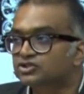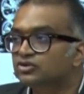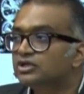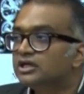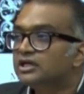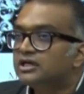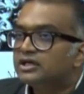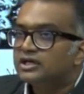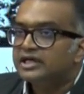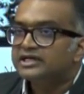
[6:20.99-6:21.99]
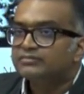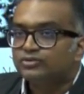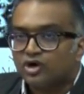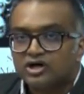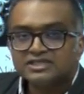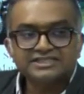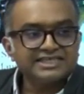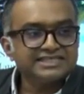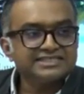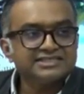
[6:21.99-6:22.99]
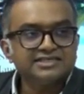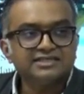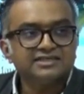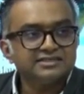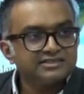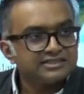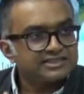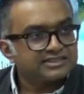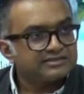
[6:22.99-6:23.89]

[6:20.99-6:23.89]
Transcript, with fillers: So, in a broad sense, the the